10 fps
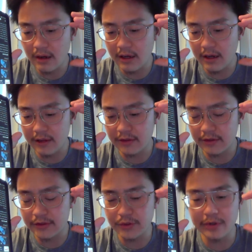uh, the,
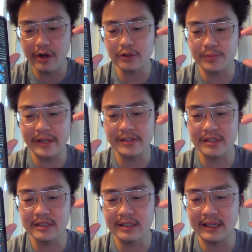the story goes
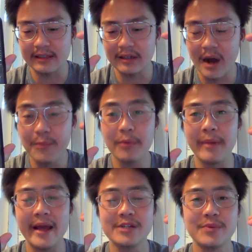basically like the upper
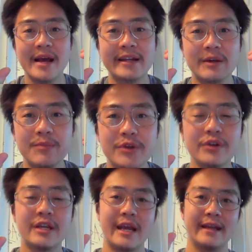management had
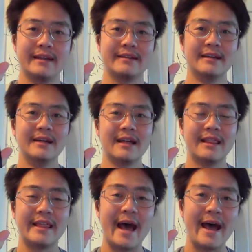communicated
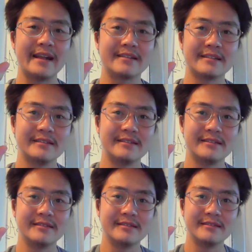that
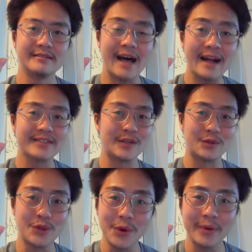not to
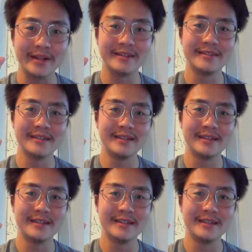do it.